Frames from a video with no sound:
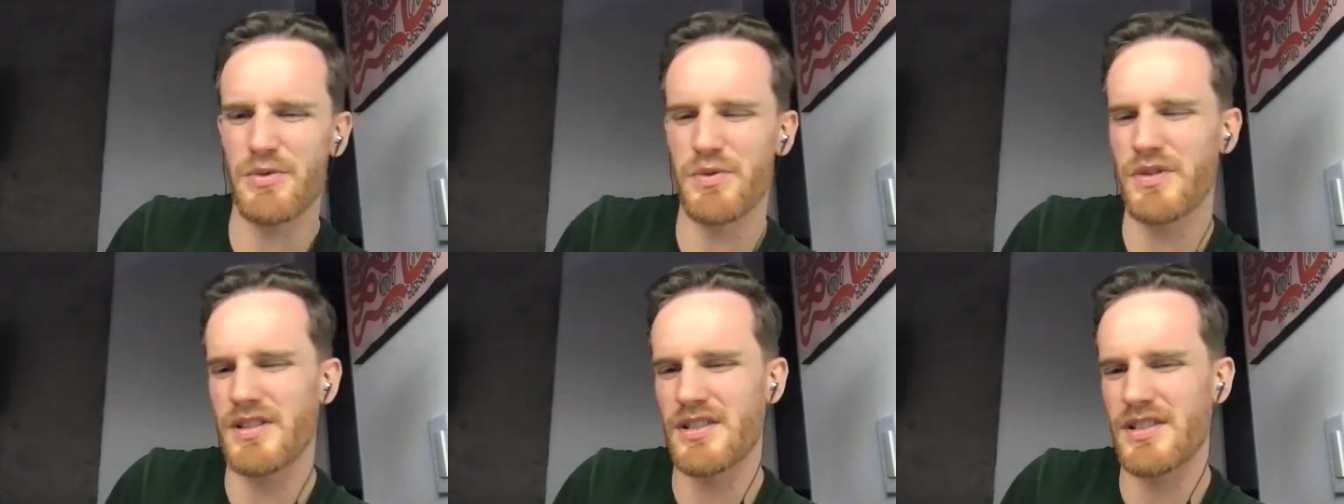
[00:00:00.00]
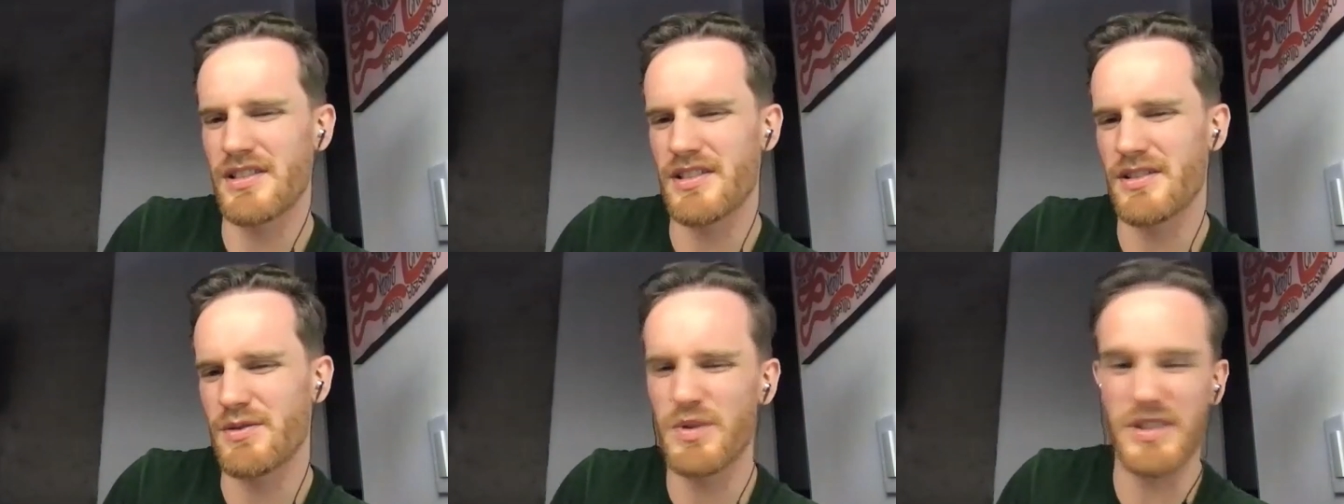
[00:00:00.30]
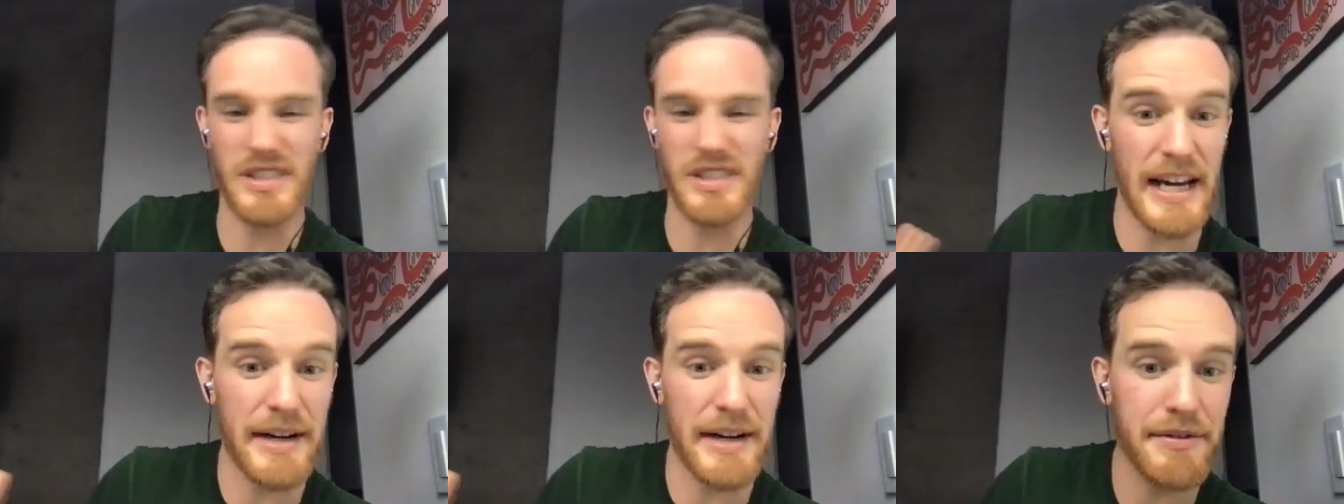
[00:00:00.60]
Was it
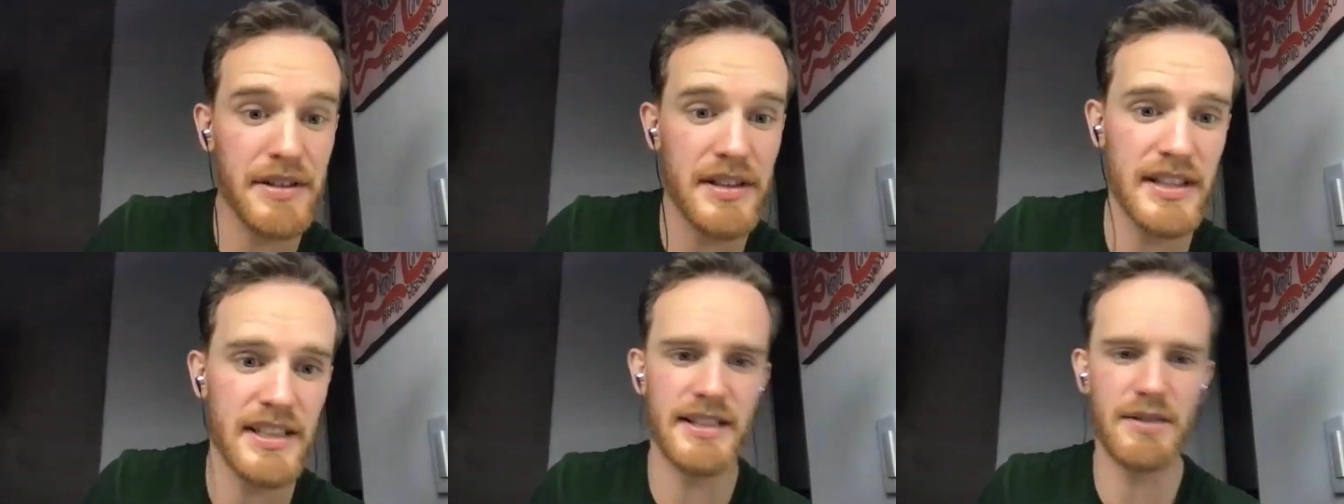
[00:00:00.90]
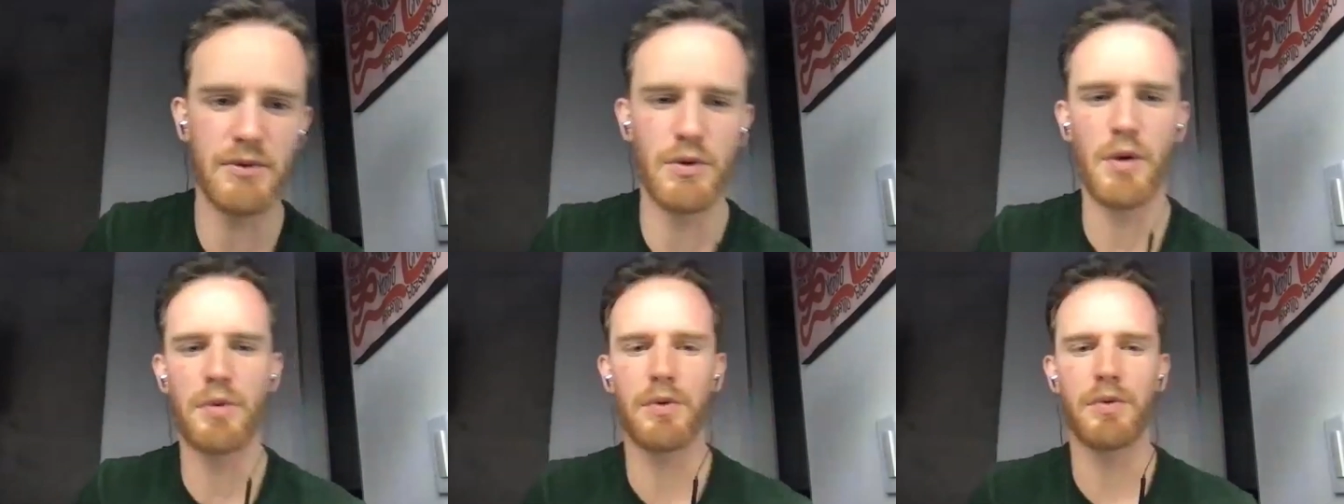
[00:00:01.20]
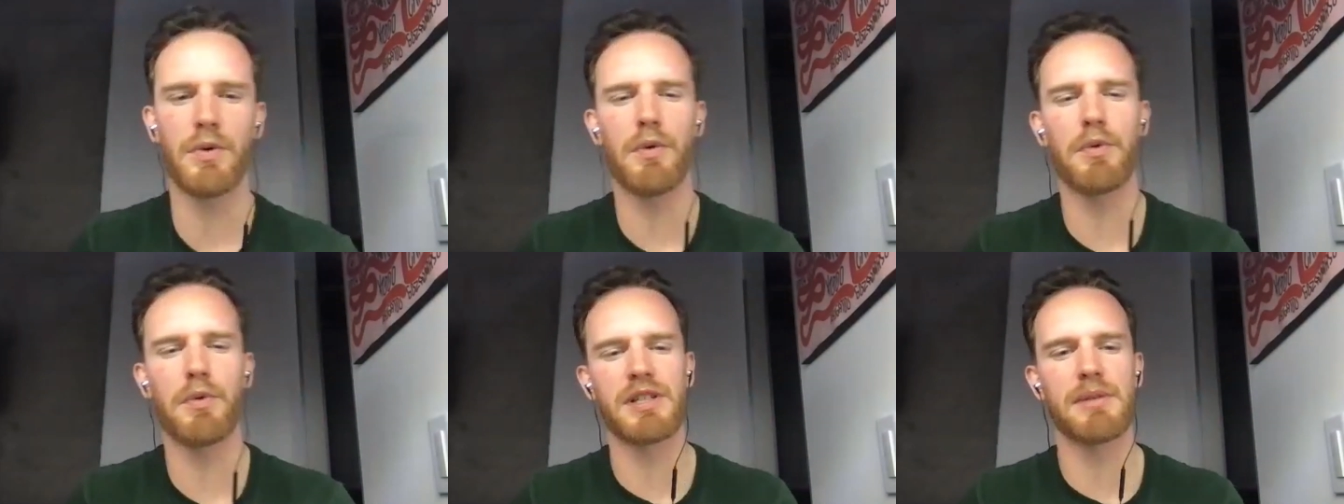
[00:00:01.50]
was it everything? What,
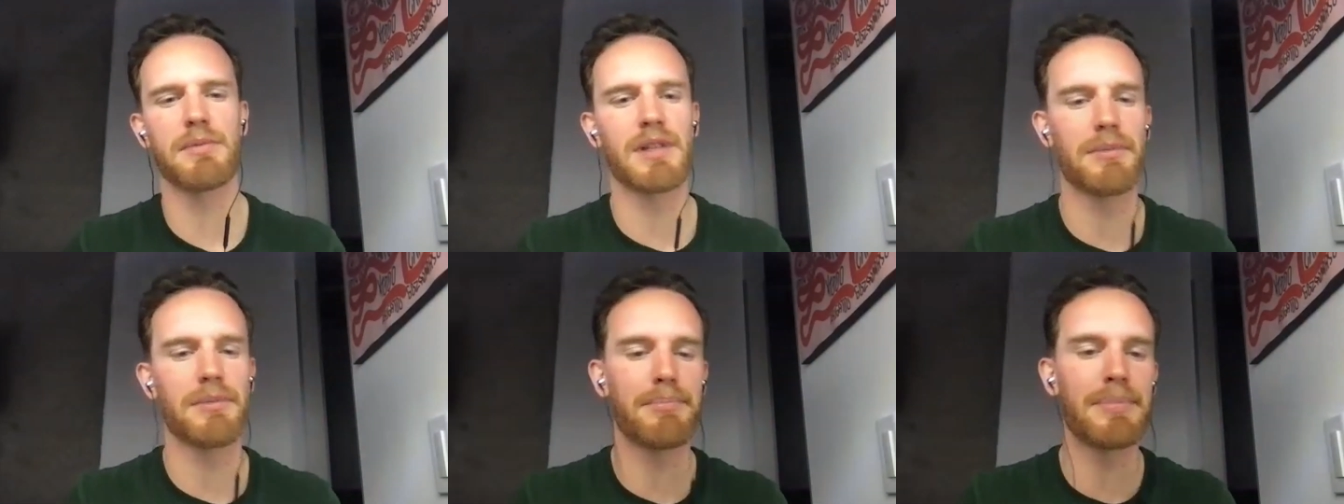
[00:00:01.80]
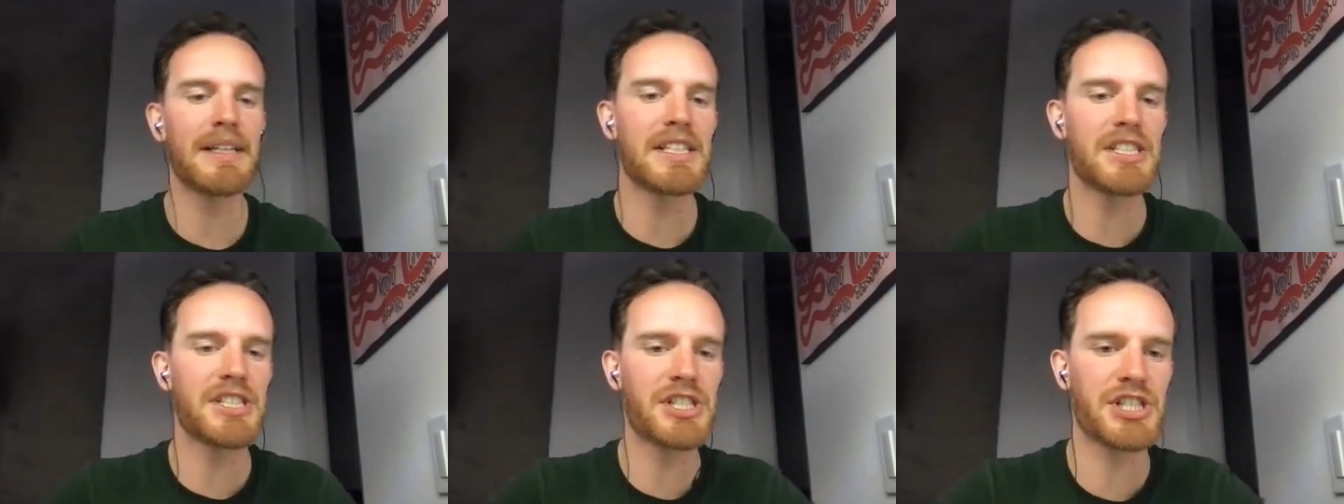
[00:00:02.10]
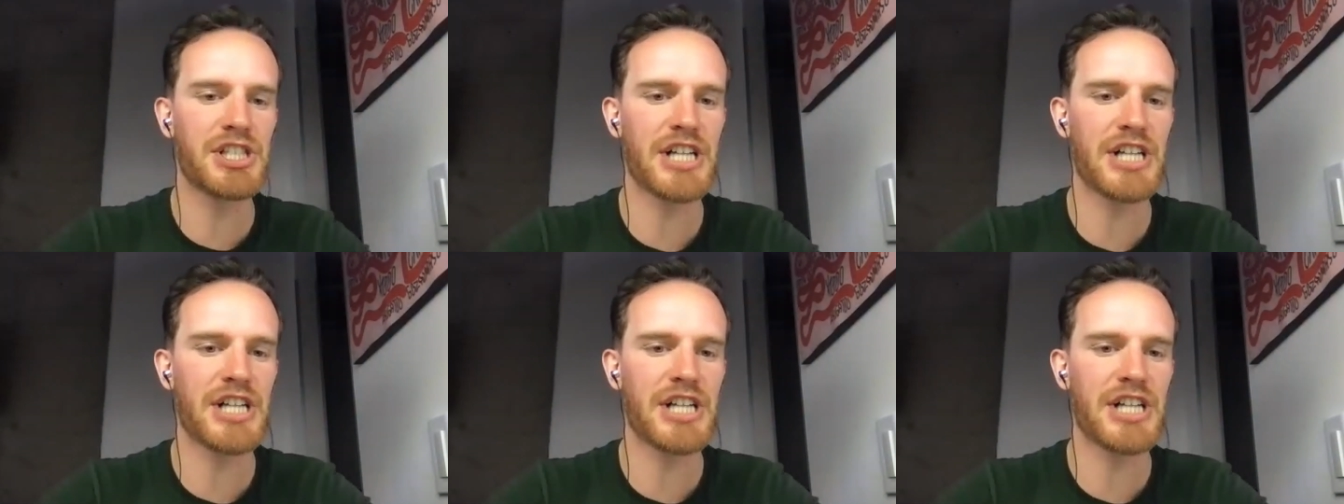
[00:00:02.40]
what were some of the biggest